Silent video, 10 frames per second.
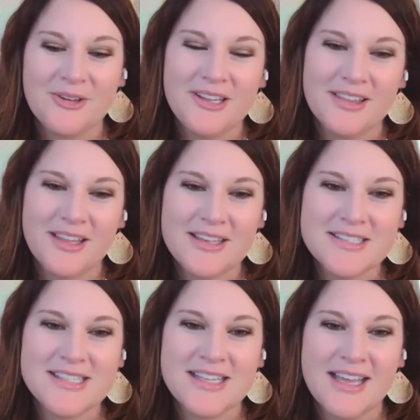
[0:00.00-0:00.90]
3
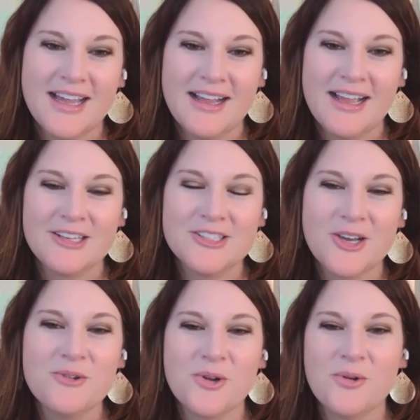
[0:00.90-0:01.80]
things that I
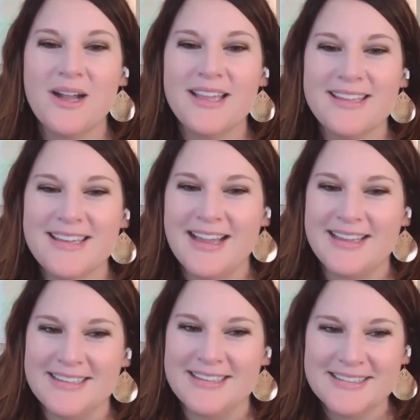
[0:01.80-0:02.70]
don't quite
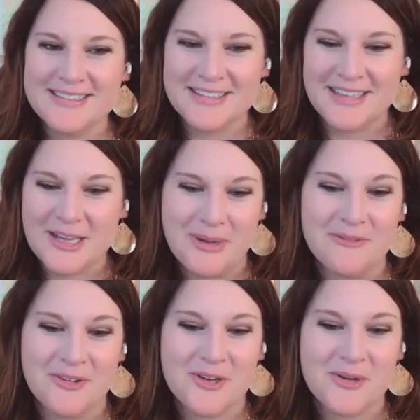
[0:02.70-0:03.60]
yet like about
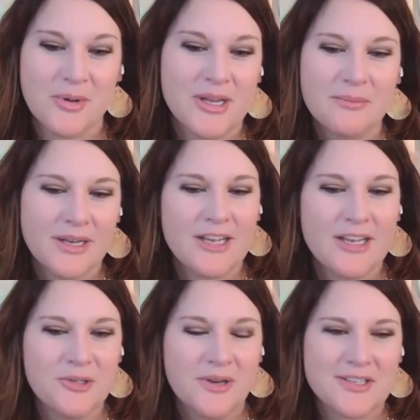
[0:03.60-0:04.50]
Focal Point, but I know
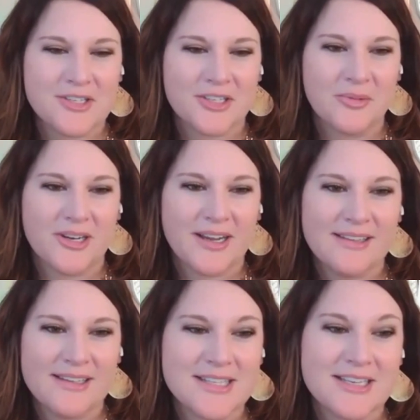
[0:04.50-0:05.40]
you guys are going to work on
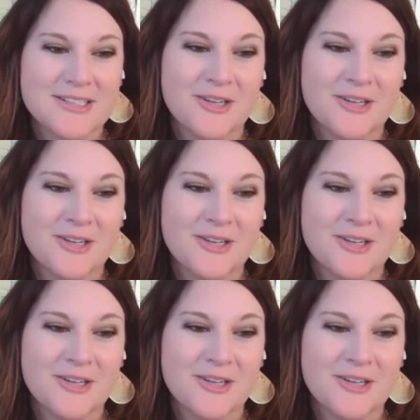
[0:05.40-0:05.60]
these things.